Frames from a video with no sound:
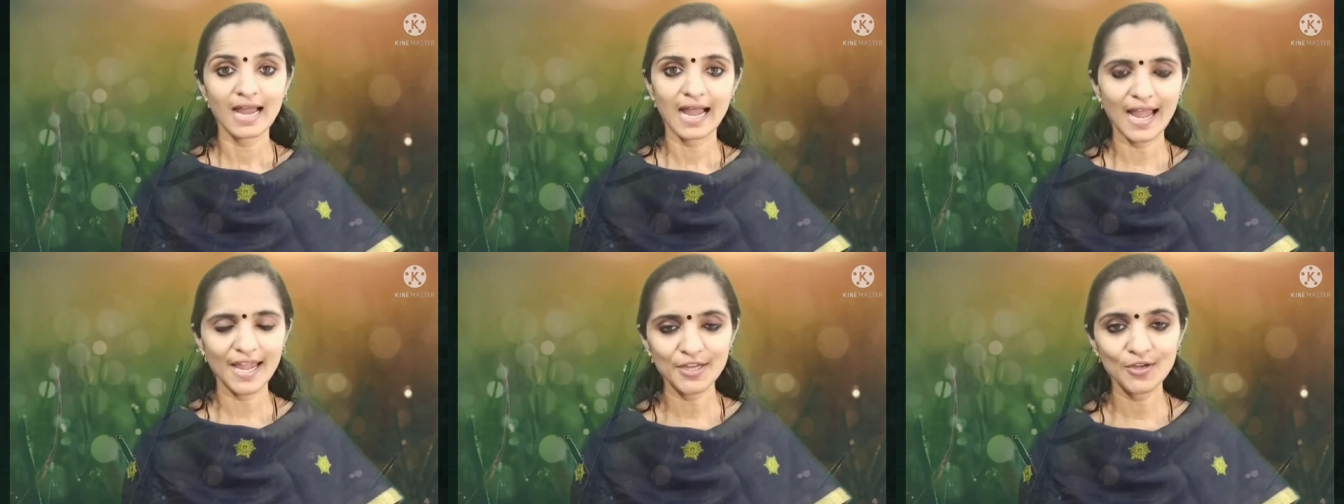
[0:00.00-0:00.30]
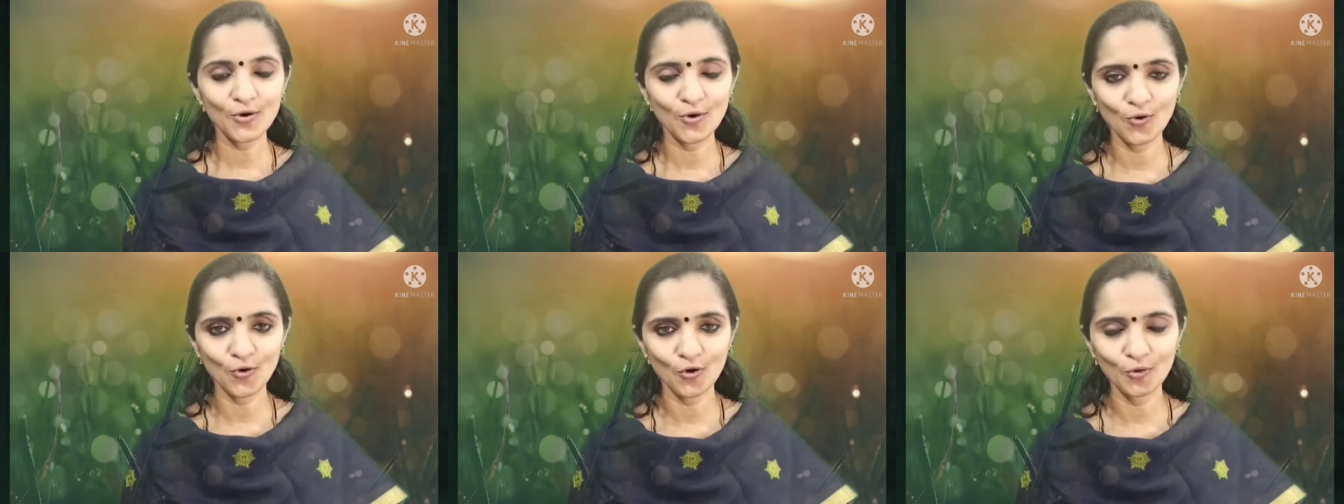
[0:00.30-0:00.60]
I
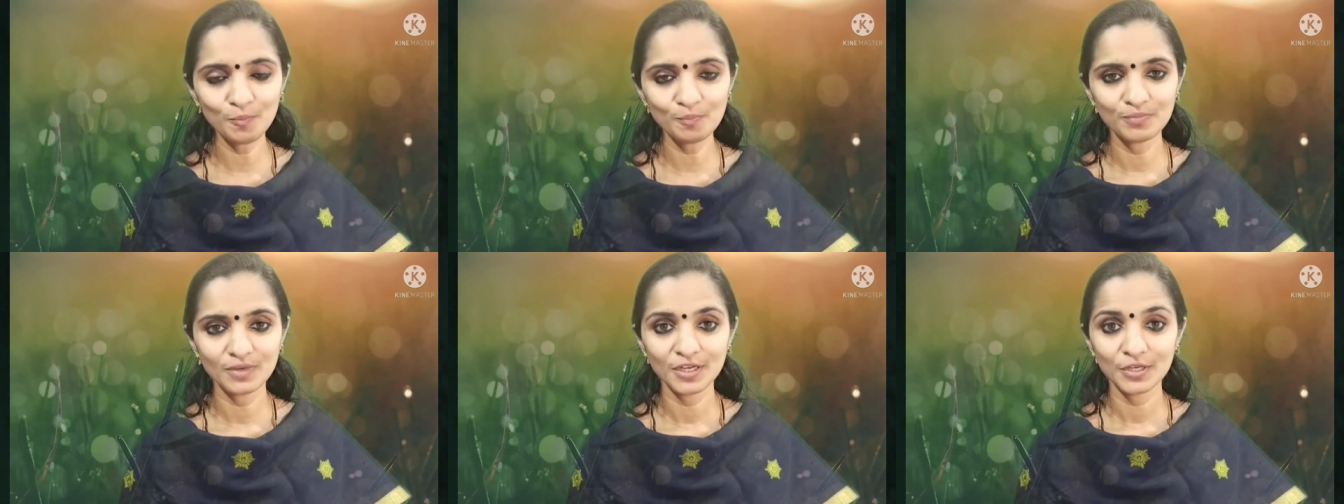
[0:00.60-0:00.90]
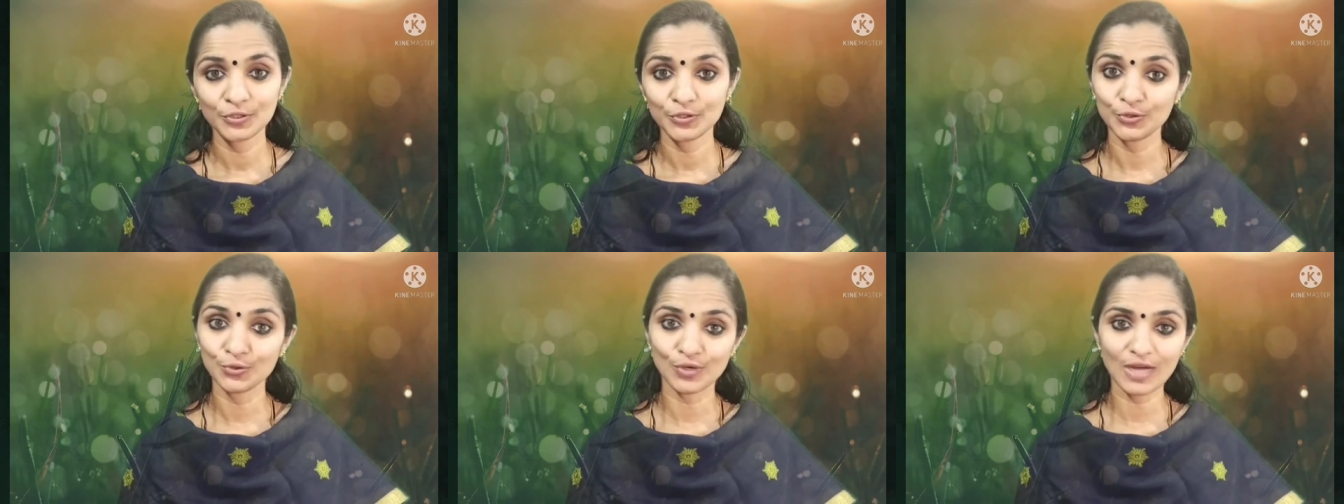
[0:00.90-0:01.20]
hope
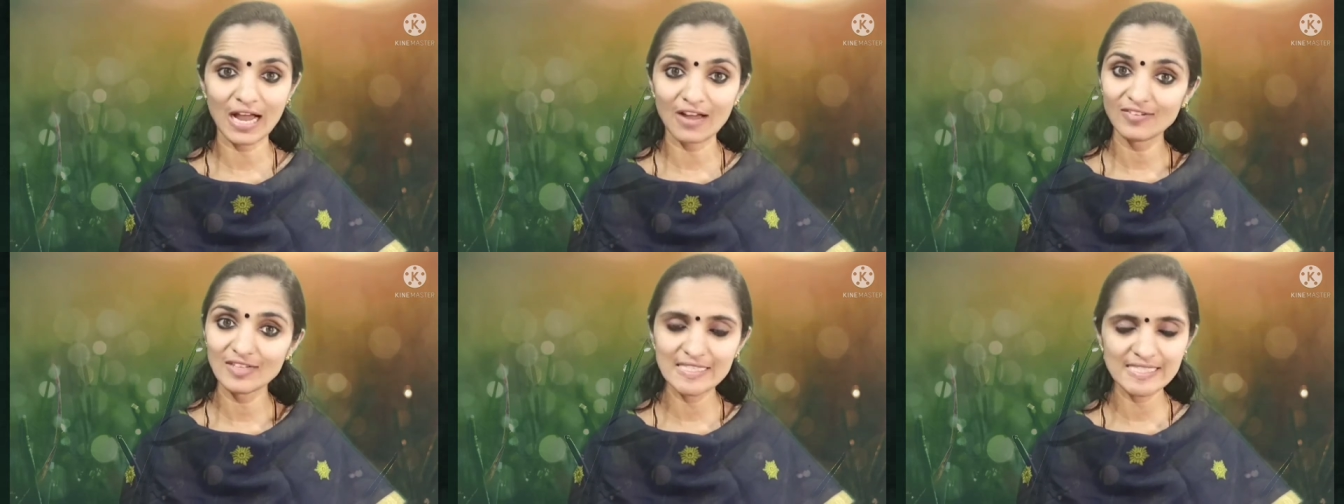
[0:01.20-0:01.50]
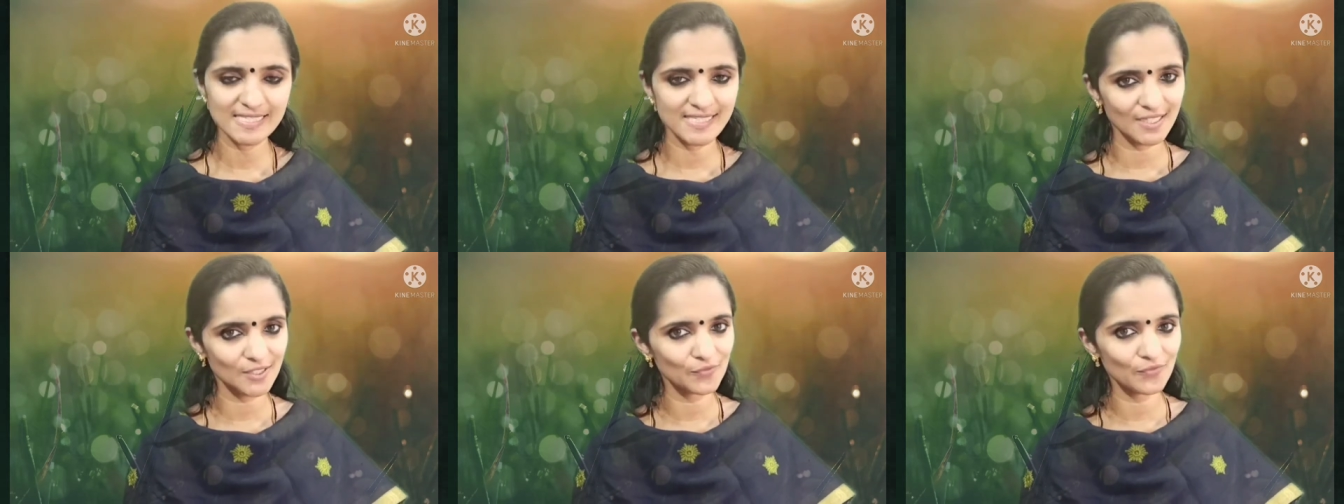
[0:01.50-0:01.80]
you have
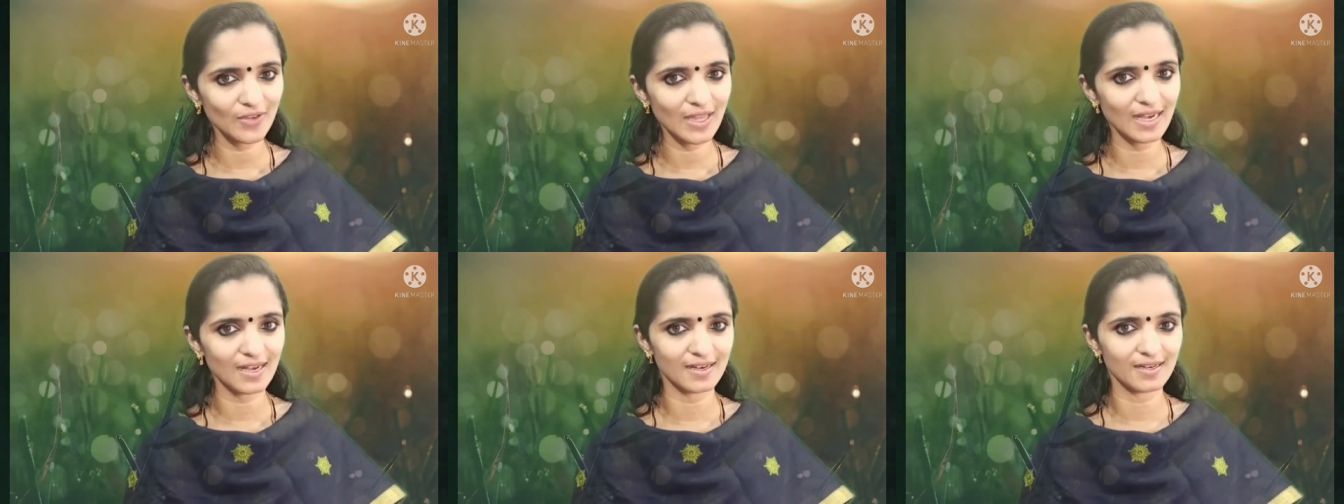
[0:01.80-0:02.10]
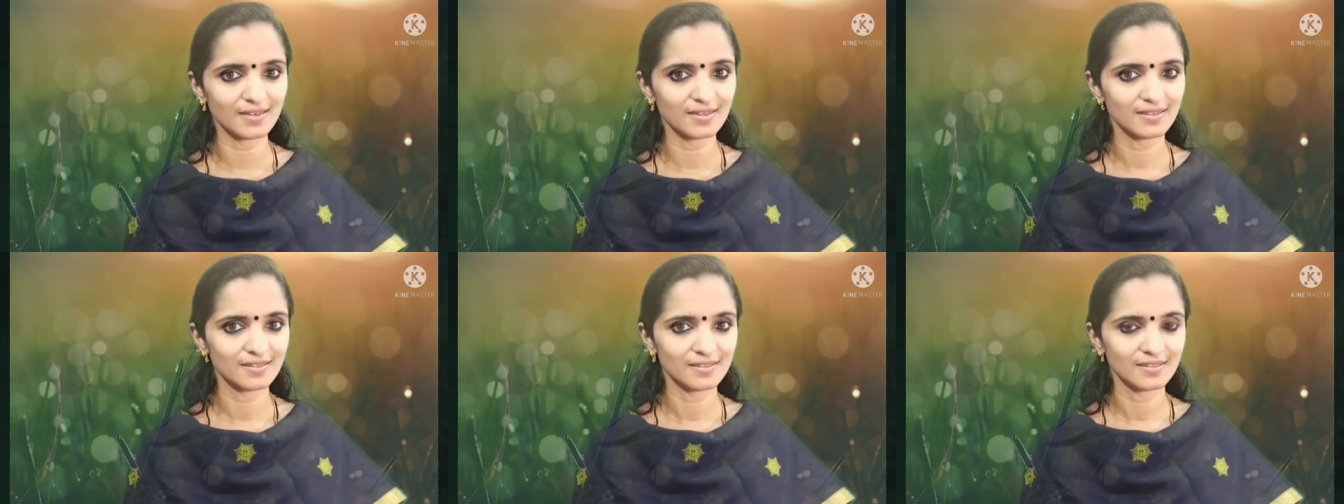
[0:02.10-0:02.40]
listened well,
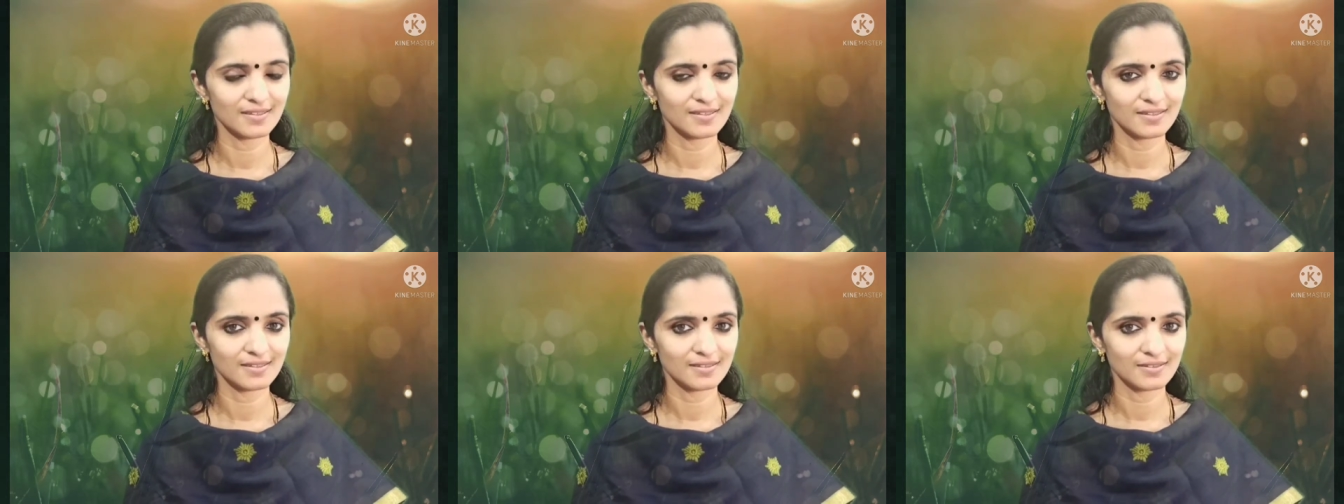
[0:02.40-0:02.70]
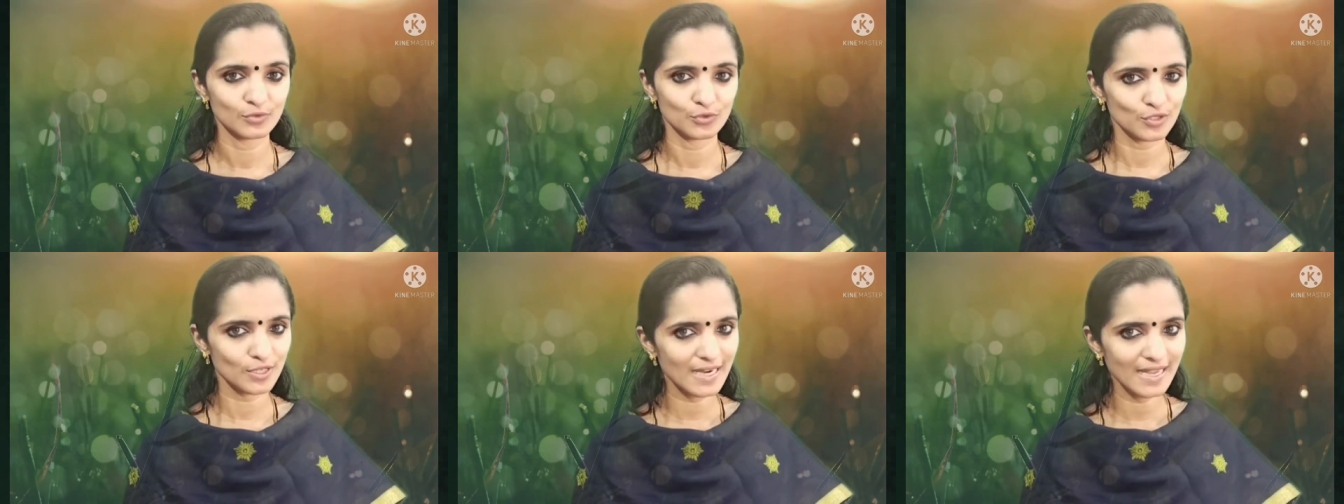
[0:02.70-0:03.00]

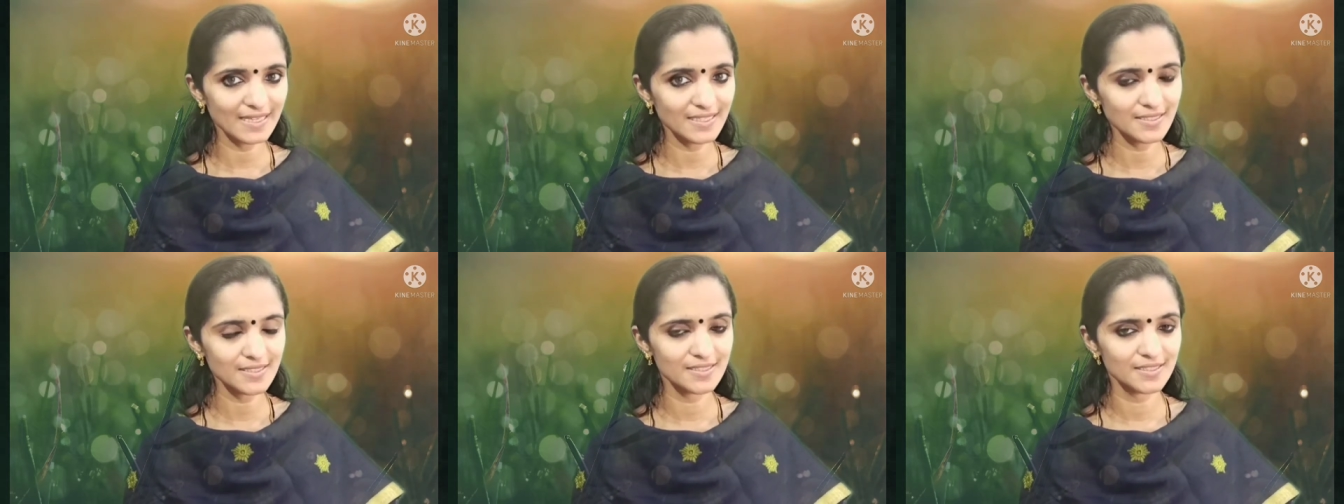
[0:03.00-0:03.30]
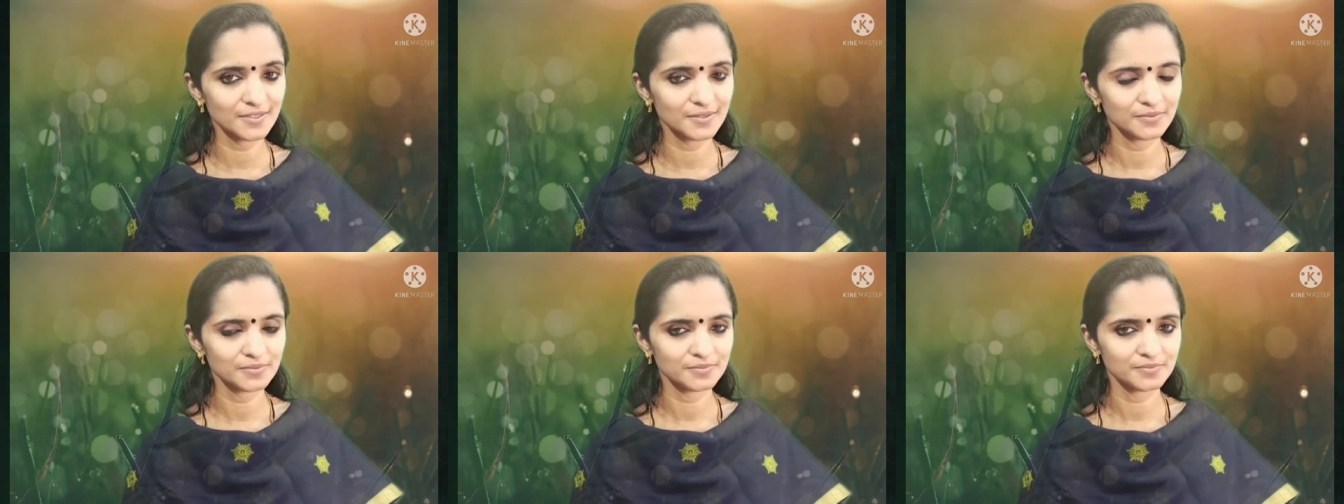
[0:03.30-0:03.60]
right?